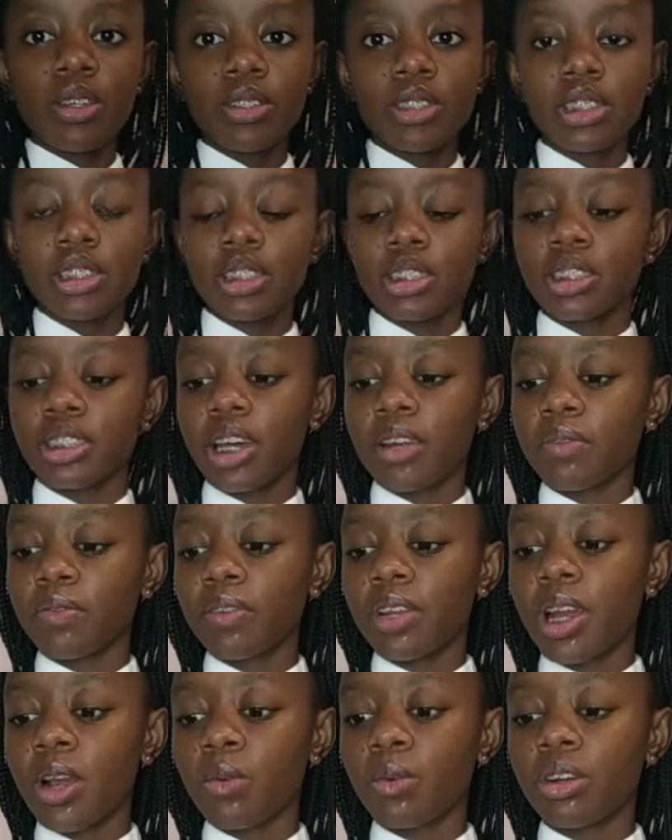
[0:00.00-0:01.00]
I use this
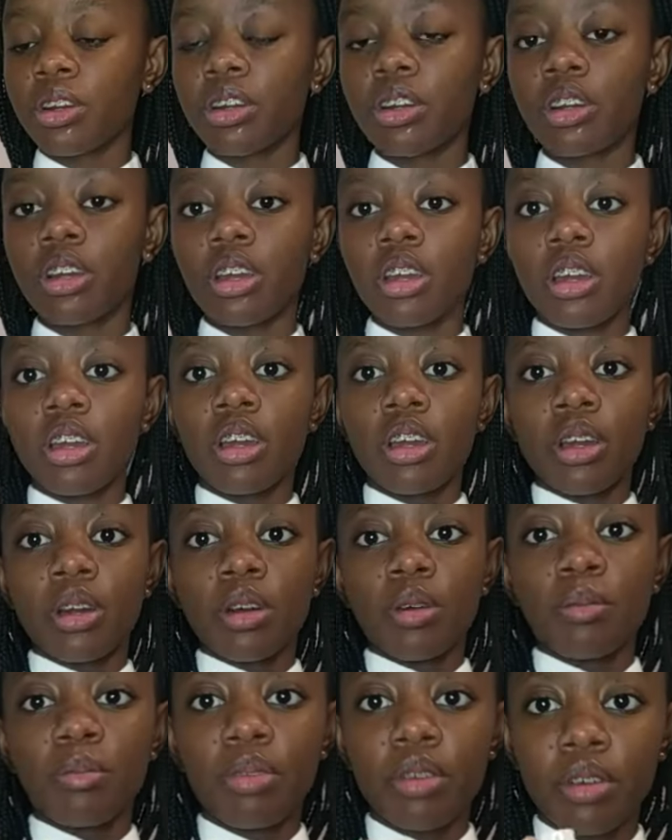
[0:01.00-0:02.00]
sunflower
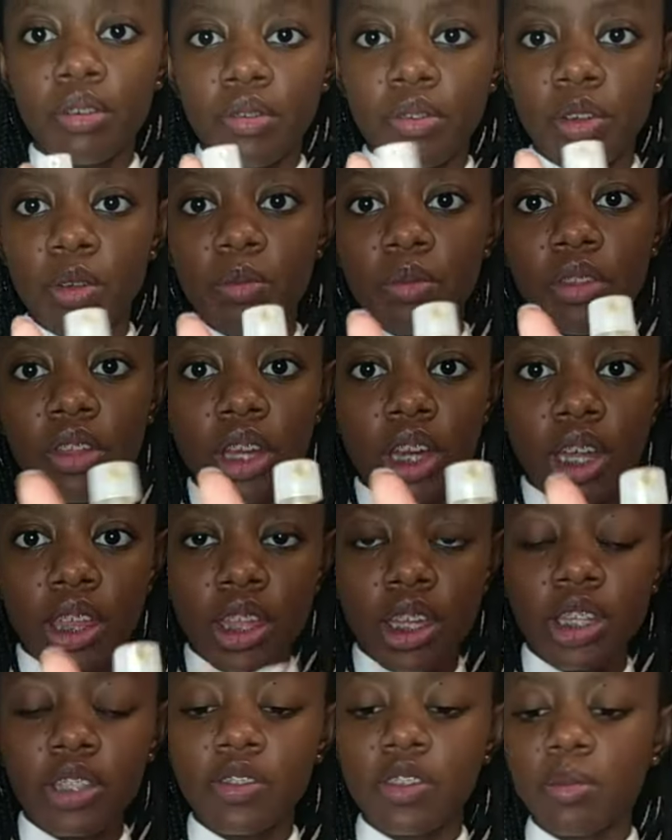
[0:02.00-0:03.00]
perfume thing. I
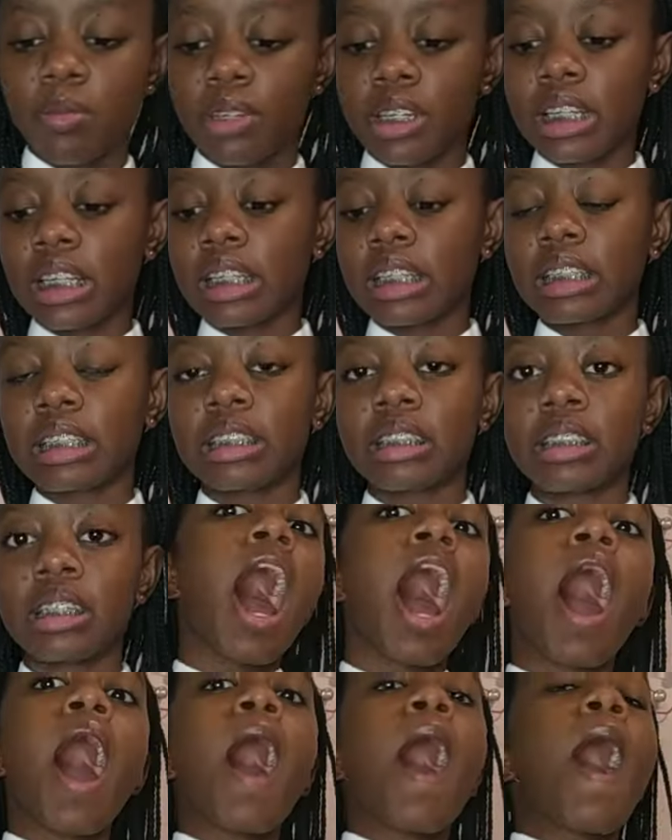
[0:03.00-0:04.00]
think it's from Clicks.
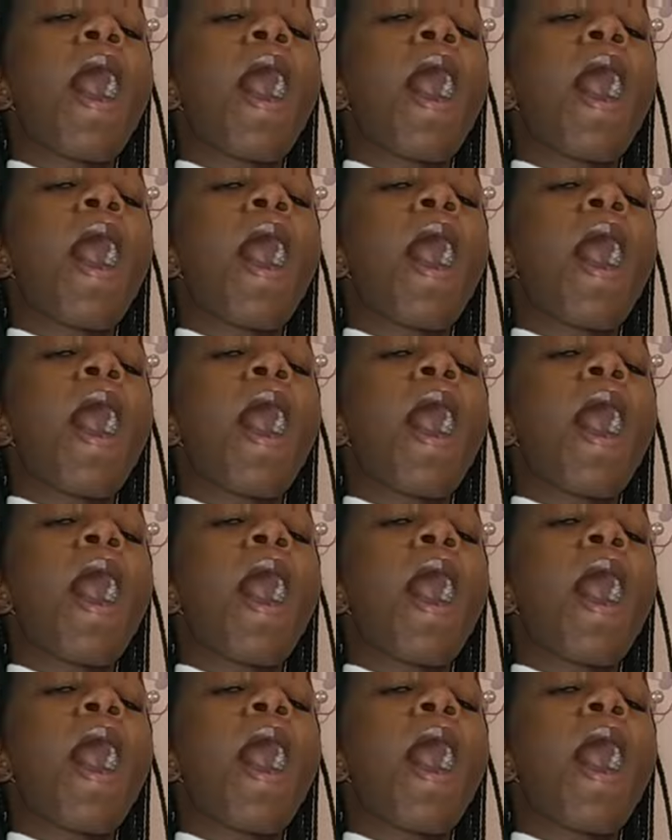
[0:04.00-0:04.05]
